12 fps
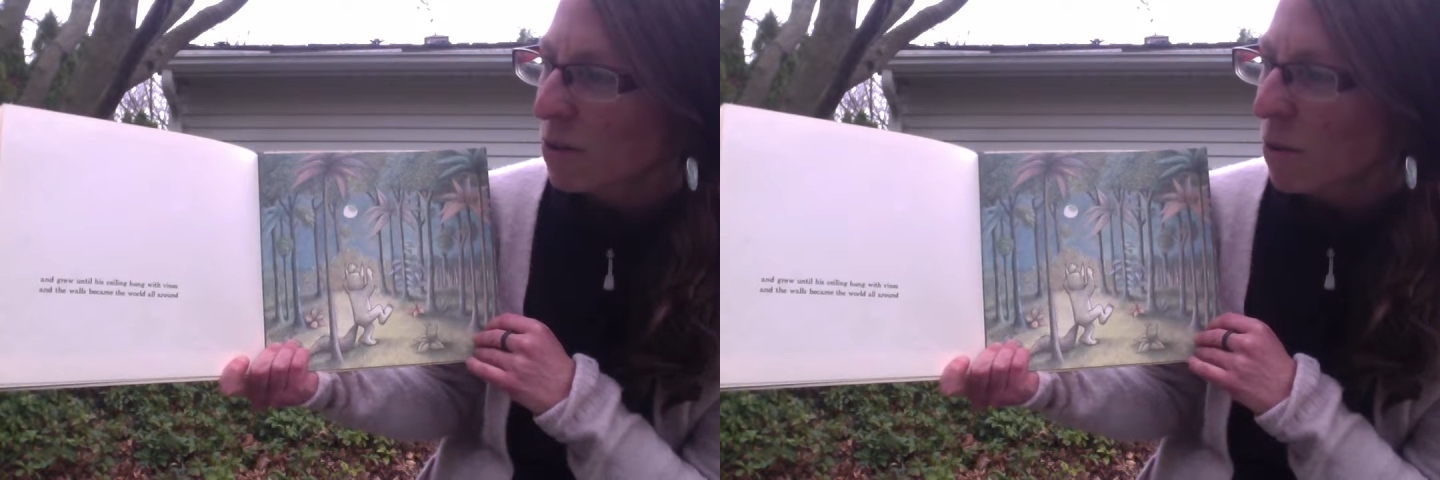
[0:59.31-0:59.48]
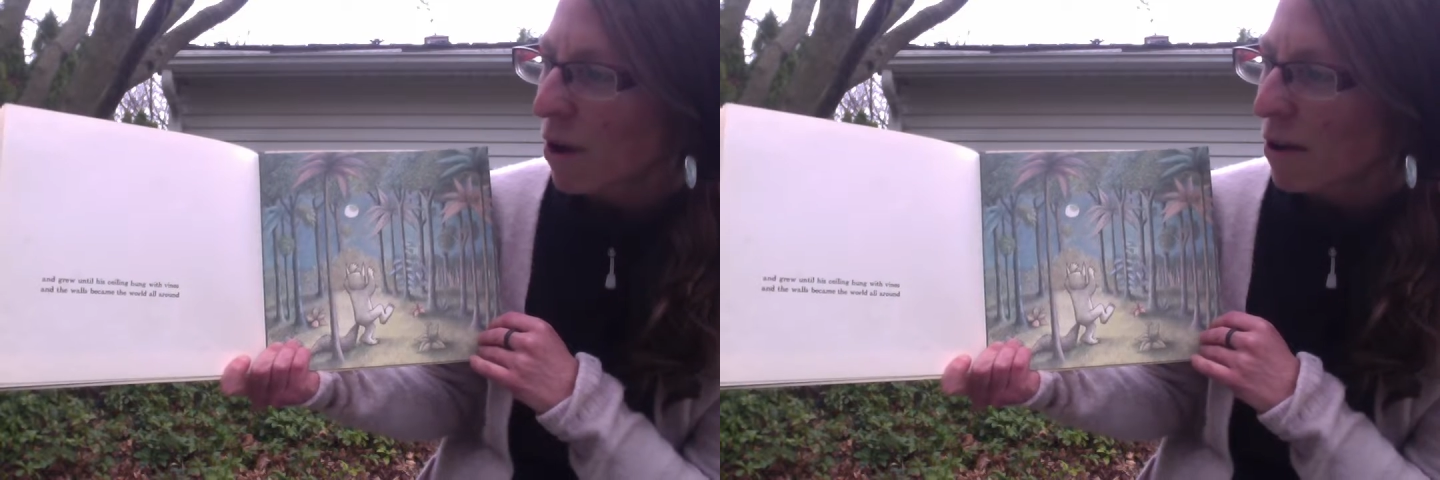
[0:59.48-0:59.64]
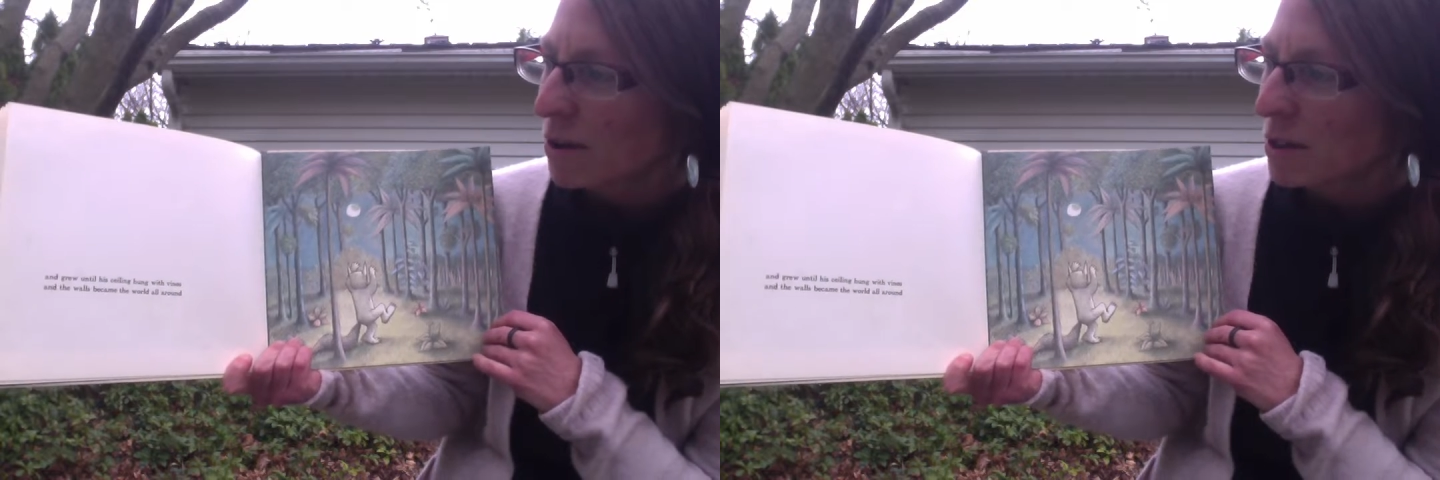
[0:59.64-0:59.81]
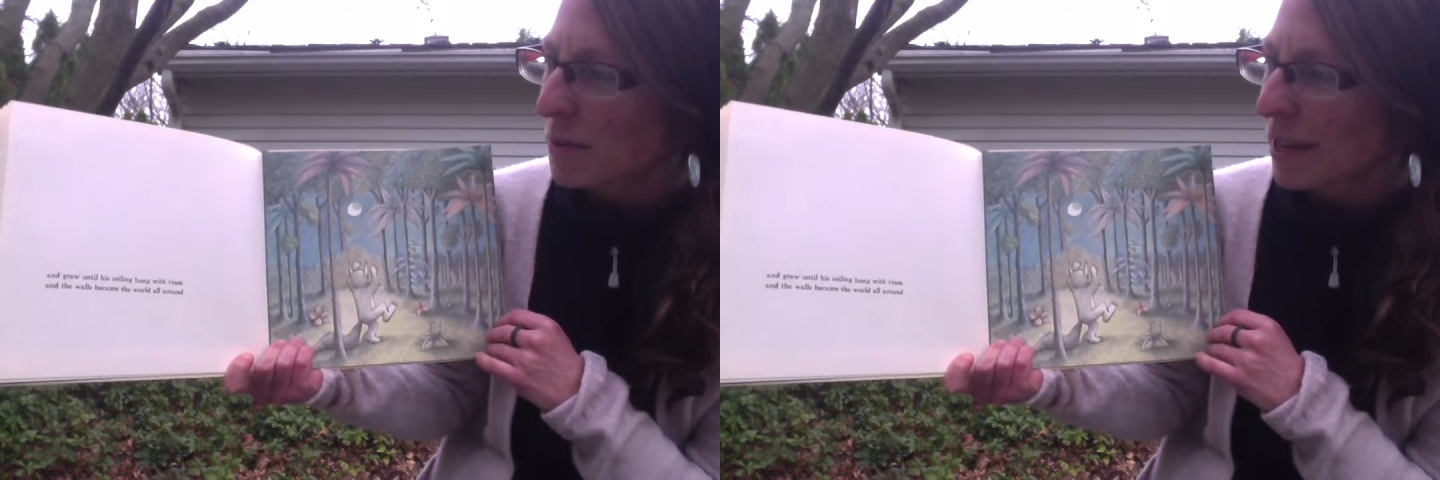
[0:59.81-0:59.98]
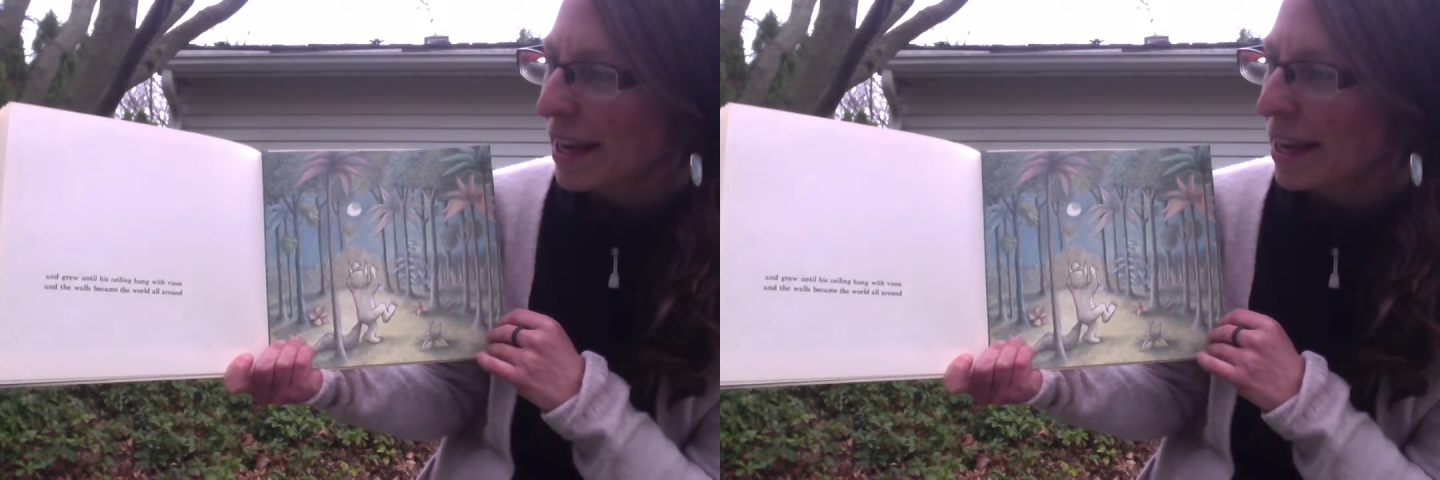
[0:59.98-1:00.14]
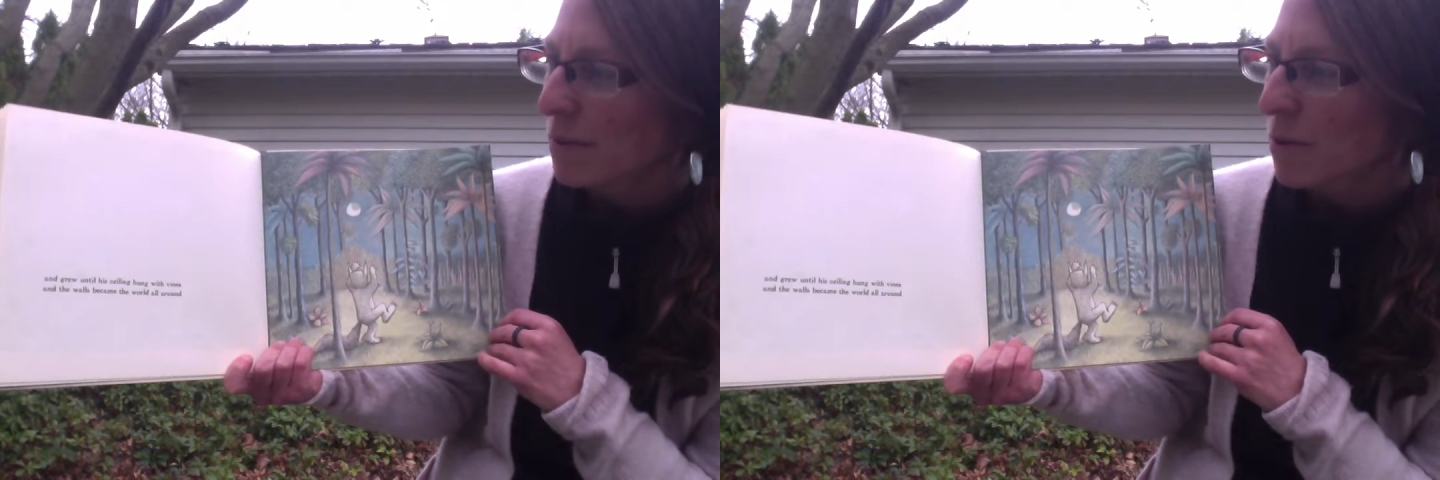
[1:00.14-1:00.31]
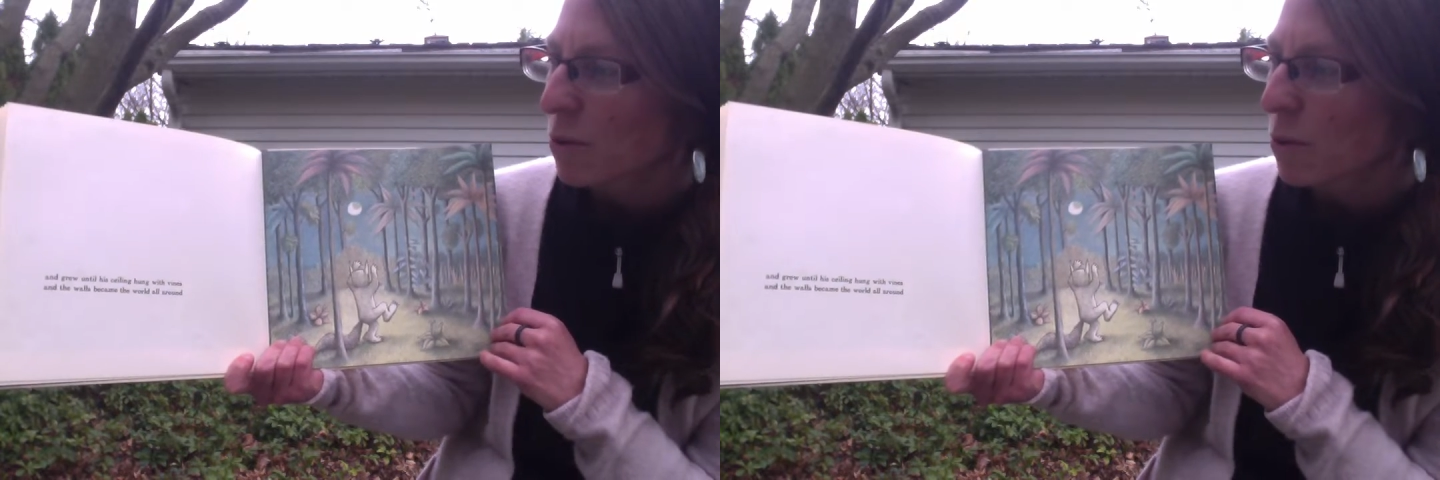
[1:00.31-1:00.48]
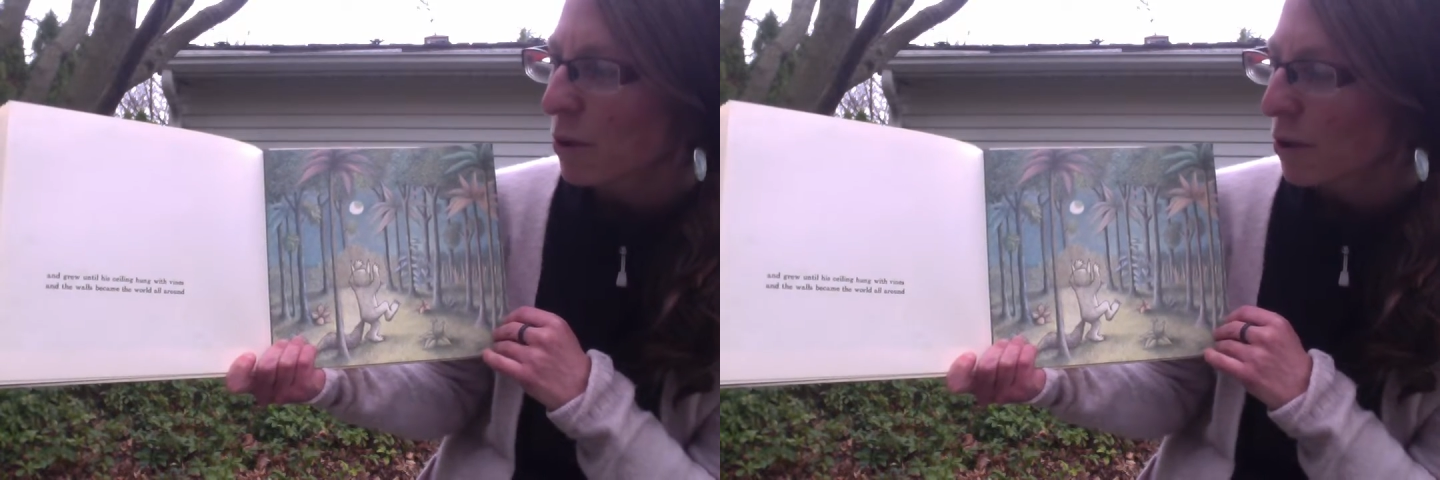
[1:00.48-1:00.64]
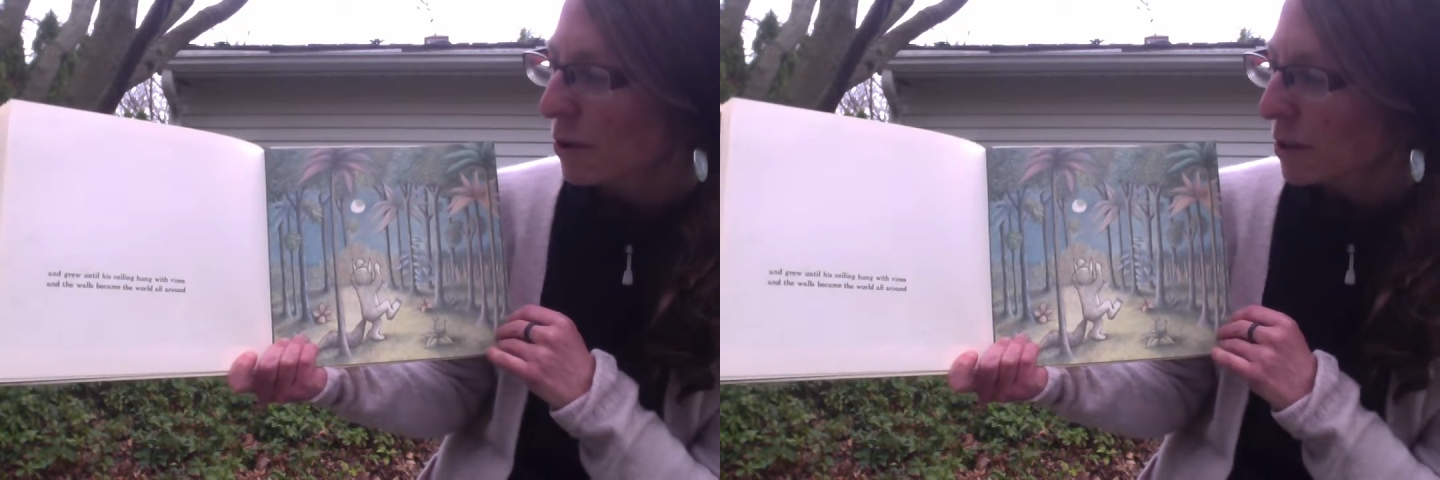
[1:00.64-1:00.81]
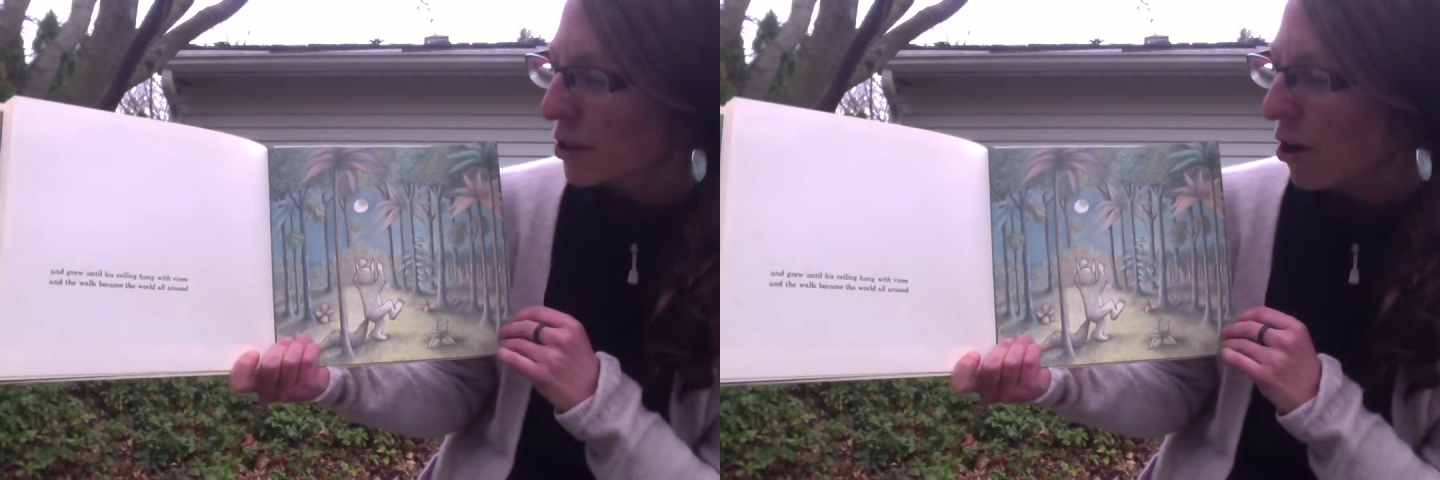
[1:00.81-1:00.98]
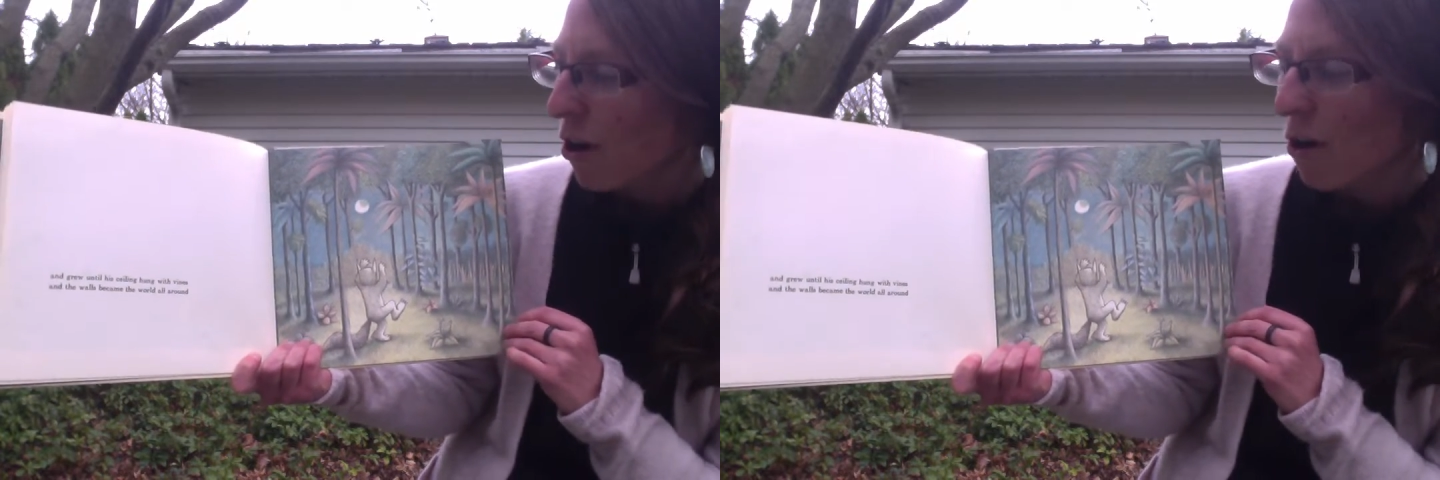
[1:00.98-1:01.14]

walls became the world